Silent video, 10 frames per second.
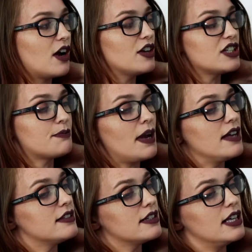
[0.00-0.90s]
An, I just
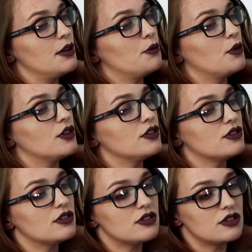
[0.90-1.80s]
basically want.
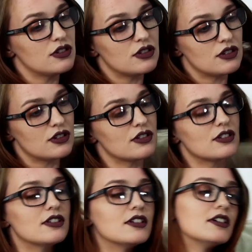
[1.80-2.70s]
Body, C
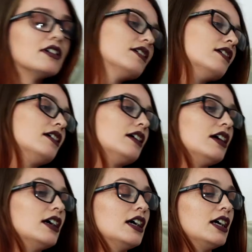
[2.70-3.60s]
B D company.
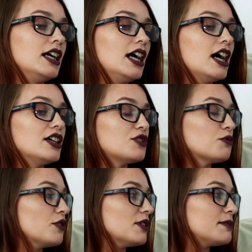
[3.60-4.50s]
Yeah, I just
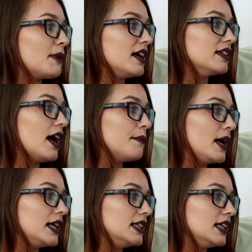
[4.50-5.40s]
want to expand that
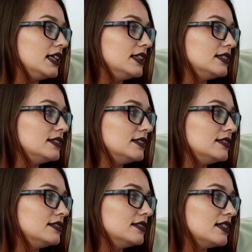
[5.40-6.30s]
mainly.
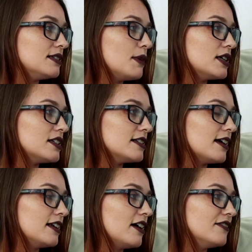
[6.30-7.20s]
Mm. As much as
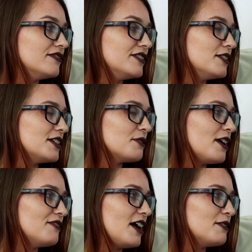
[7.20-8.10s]
I love doing
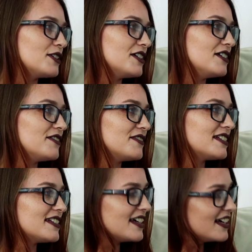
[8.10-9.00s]
twelve-hour
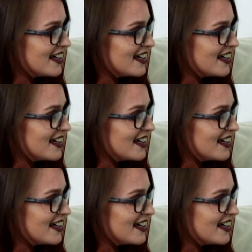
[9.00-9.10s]
shifts,